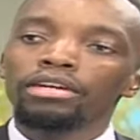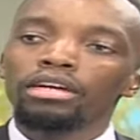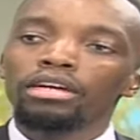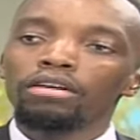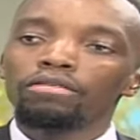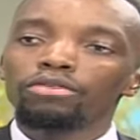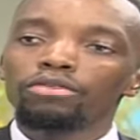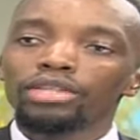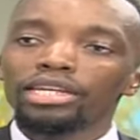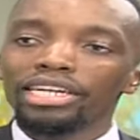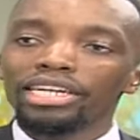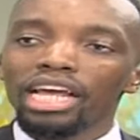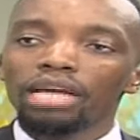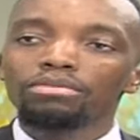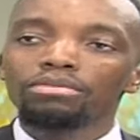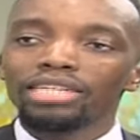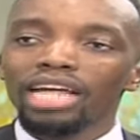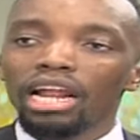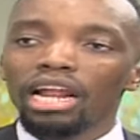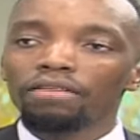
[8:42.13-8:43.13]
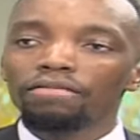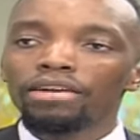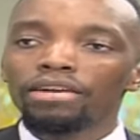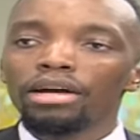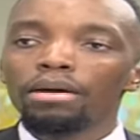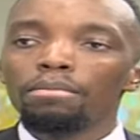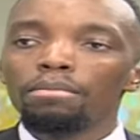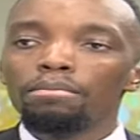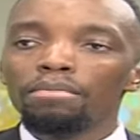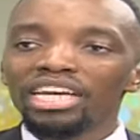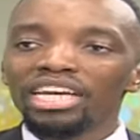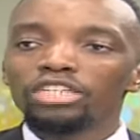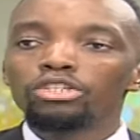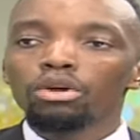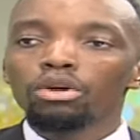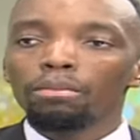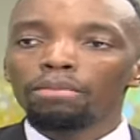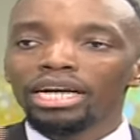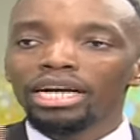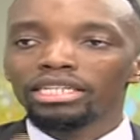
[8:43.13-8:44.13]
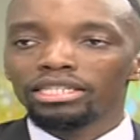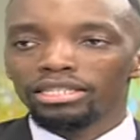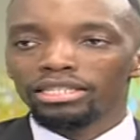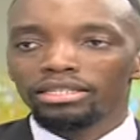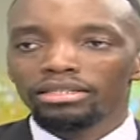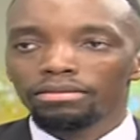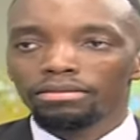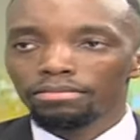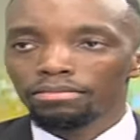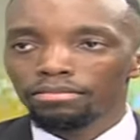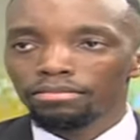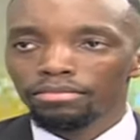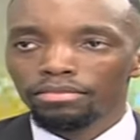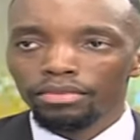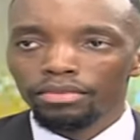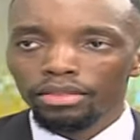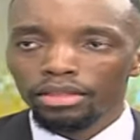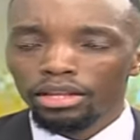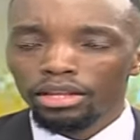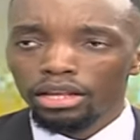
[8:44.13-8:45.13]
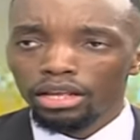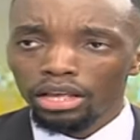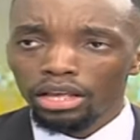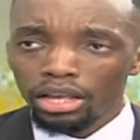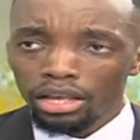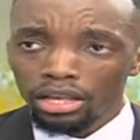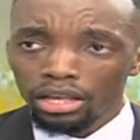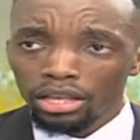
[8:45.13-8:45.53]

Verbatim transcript: huh? for the time. Oh, that I thought that sentence was going backs. somewhere else. Eh?